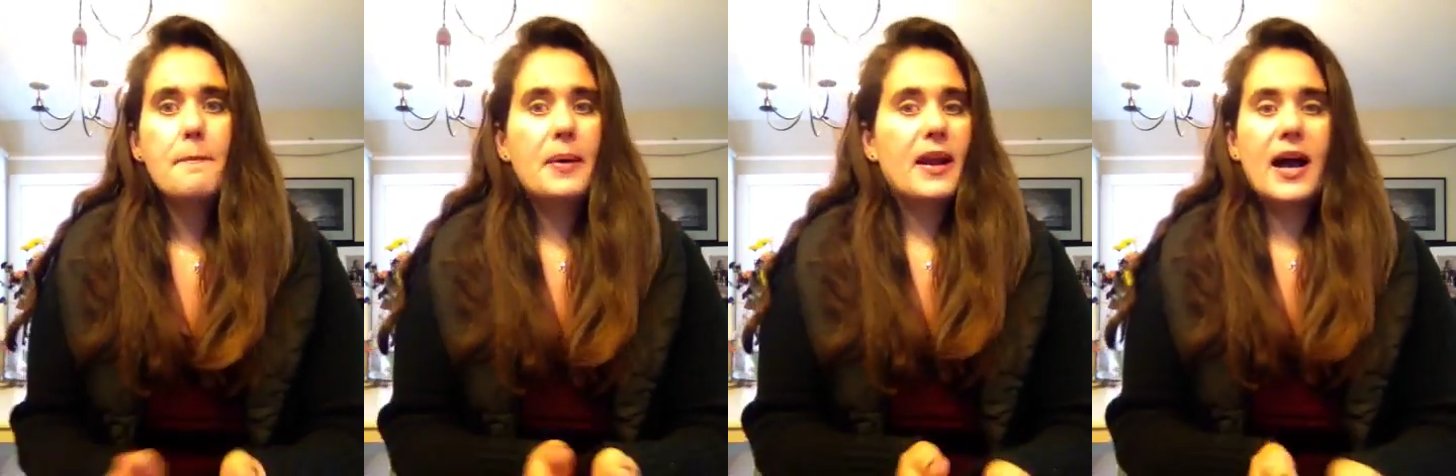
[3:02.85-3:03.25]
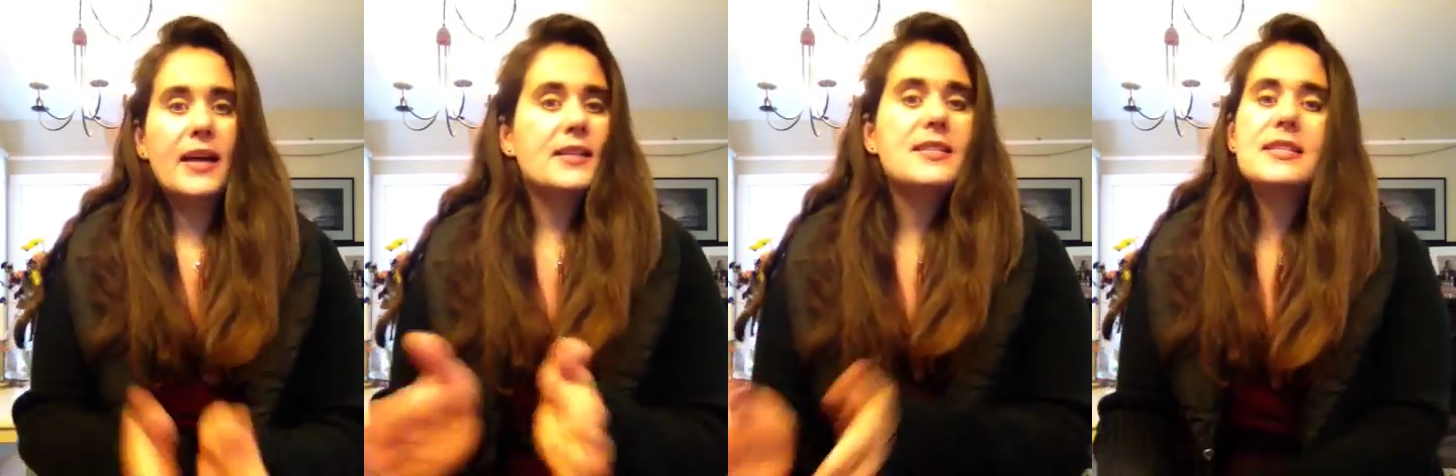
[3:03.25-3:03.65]
But I
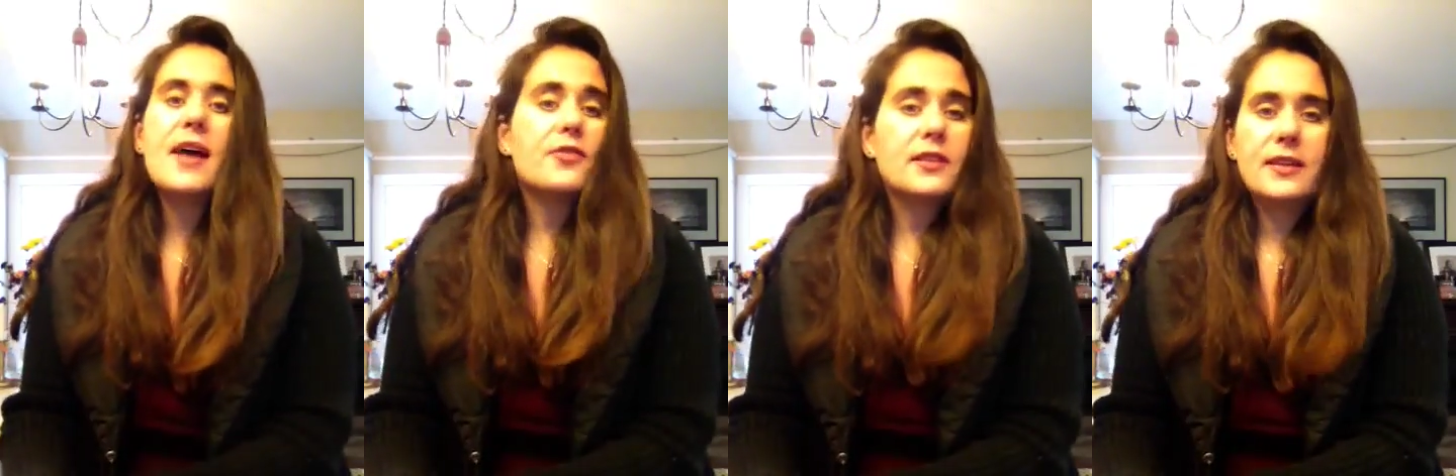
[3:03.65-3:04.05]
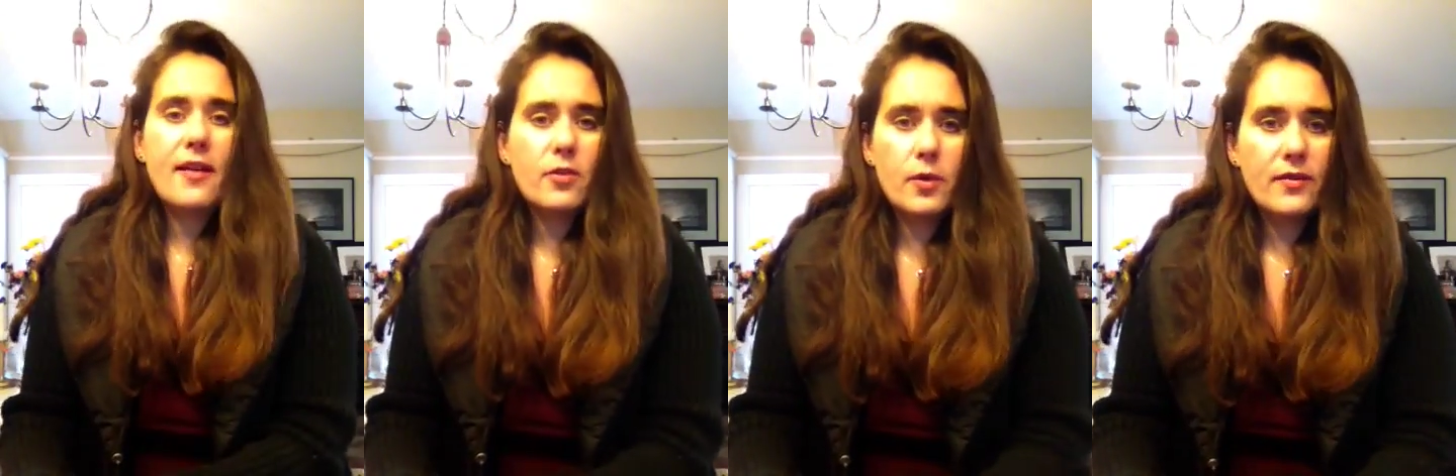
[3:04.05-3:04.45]
definitely
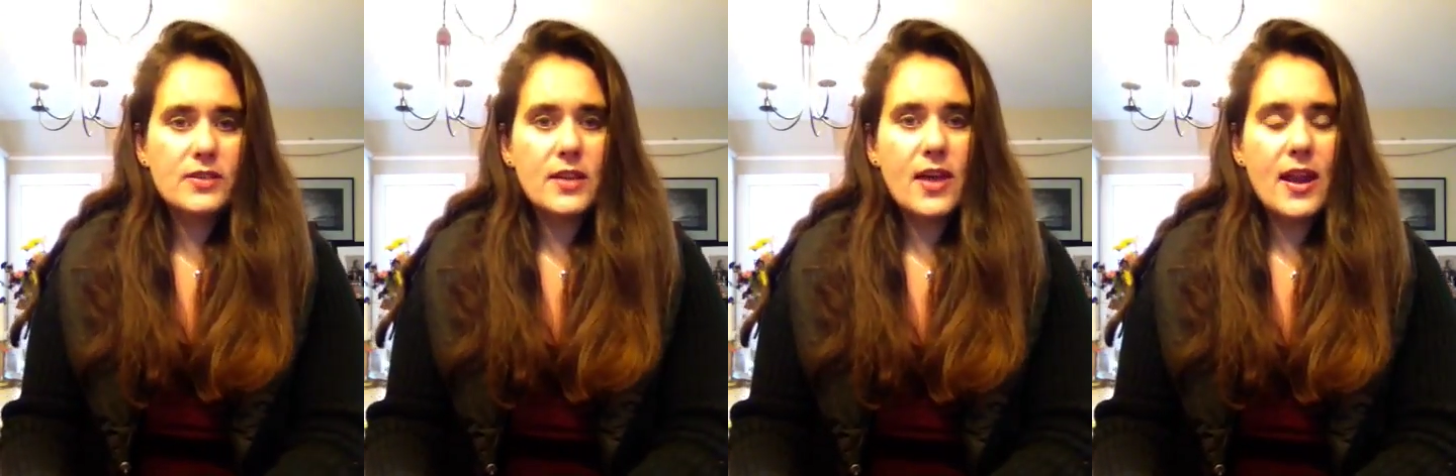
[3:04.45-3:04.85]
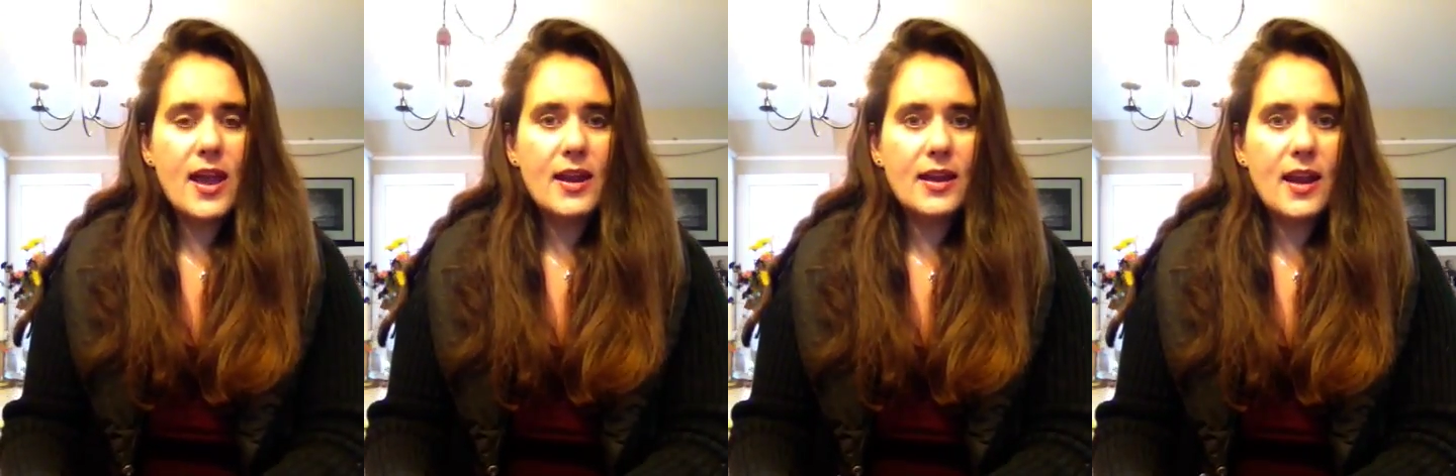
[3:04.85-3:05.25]
never would have done that
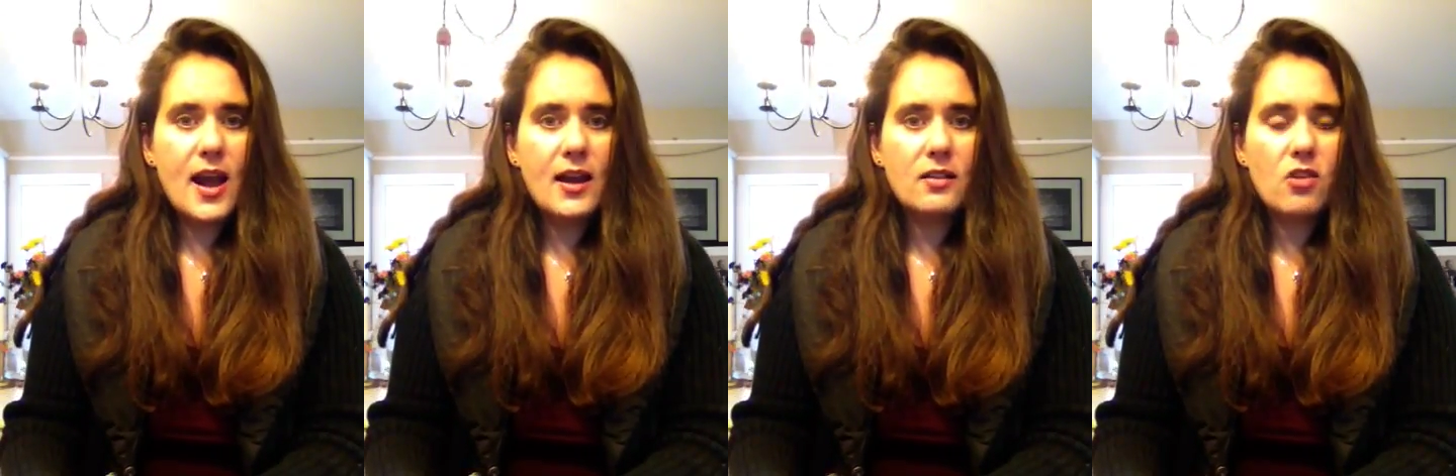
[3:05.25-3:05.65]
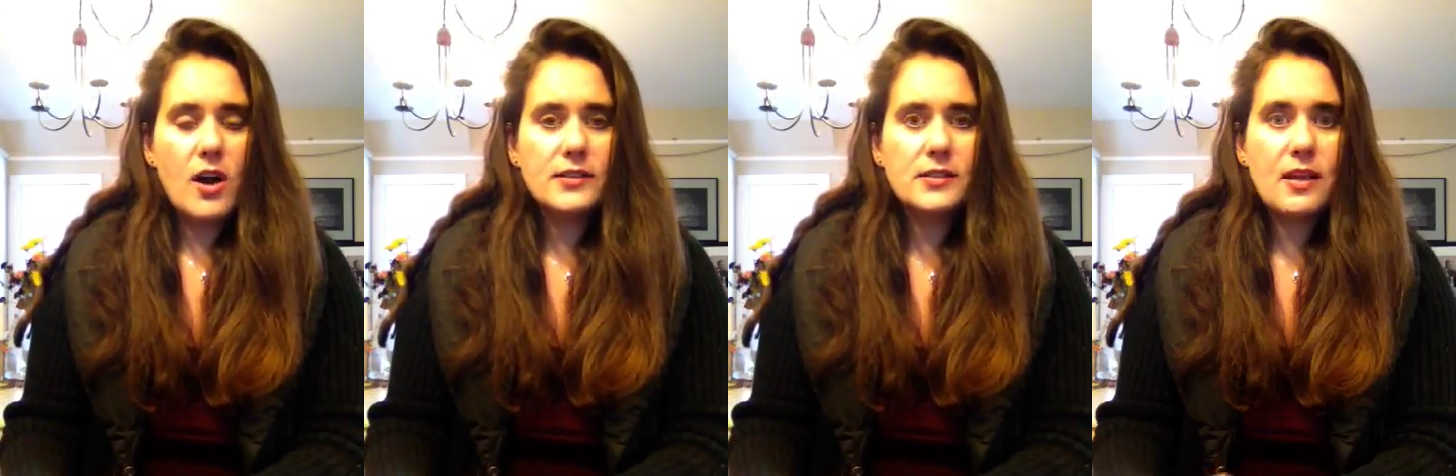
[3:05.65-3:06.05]
had I not
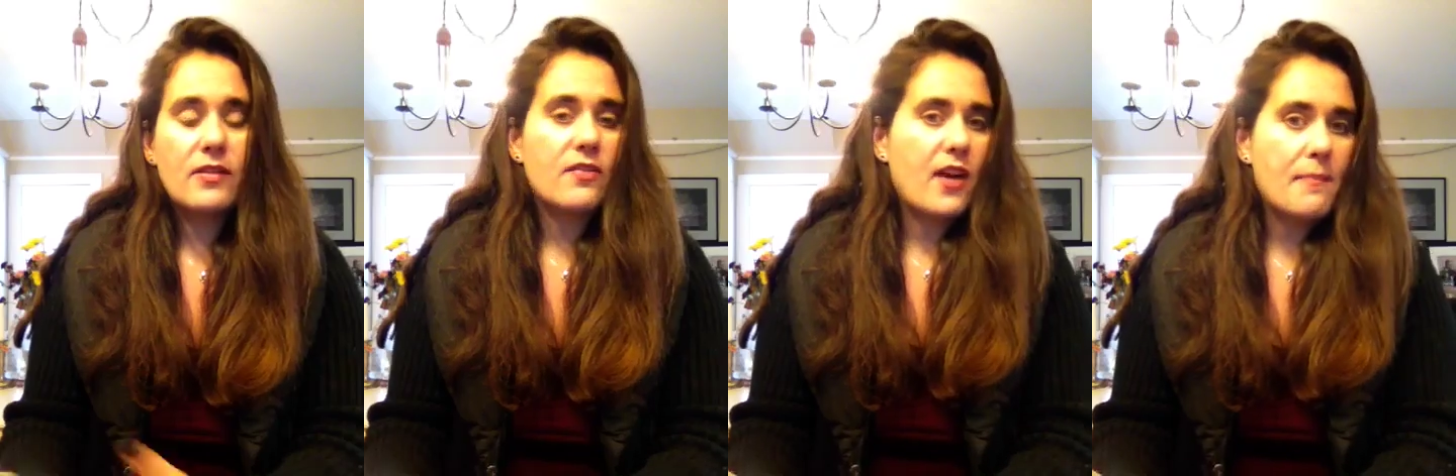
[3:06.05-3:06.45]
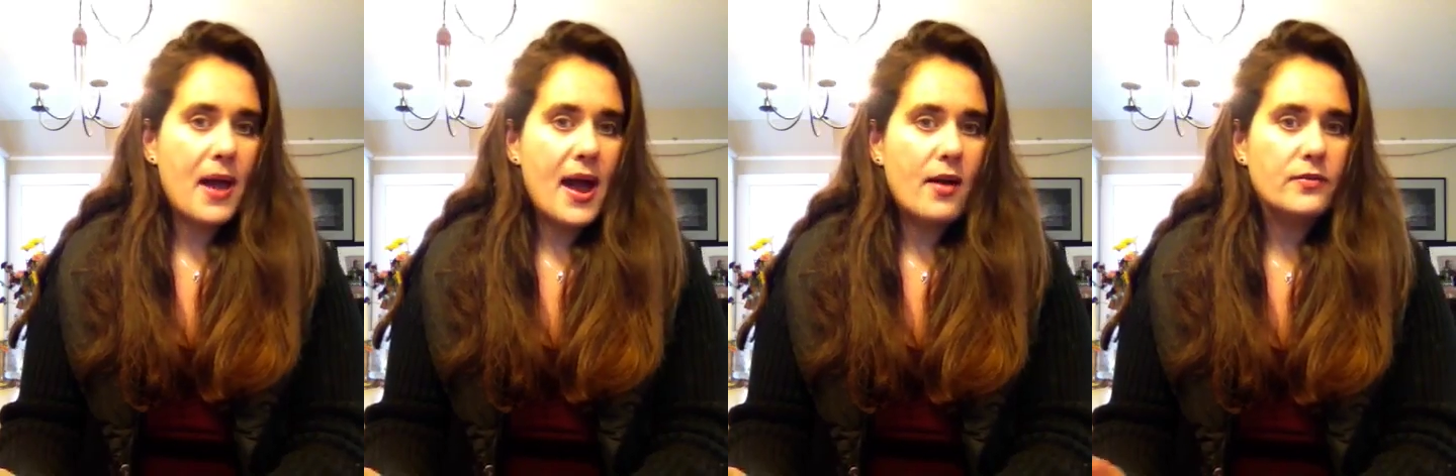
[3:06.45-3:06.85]
lost 75
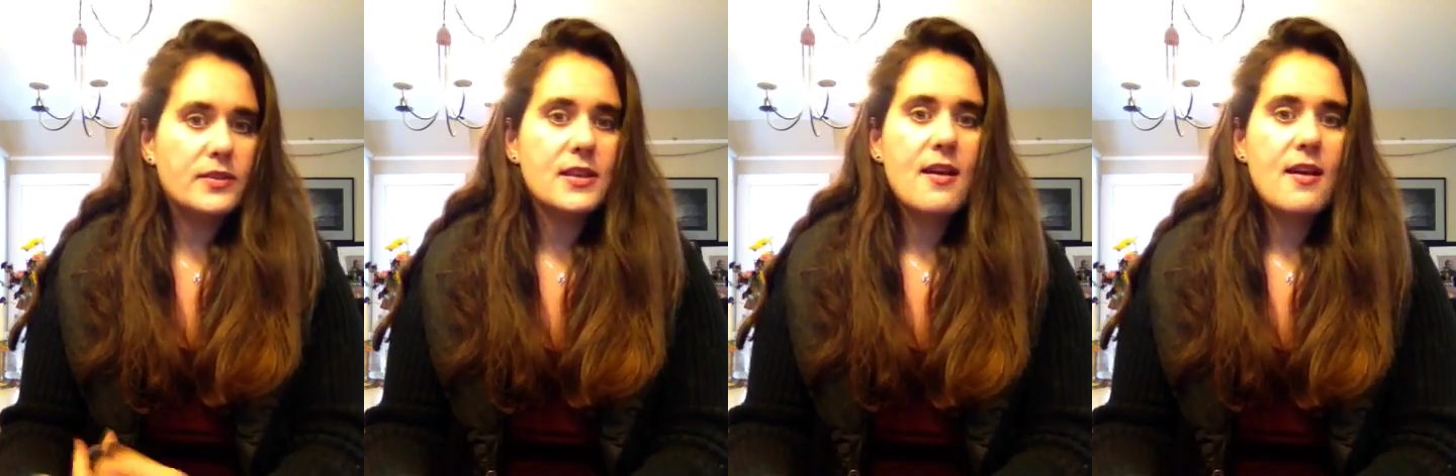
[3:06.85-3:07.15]
pounds,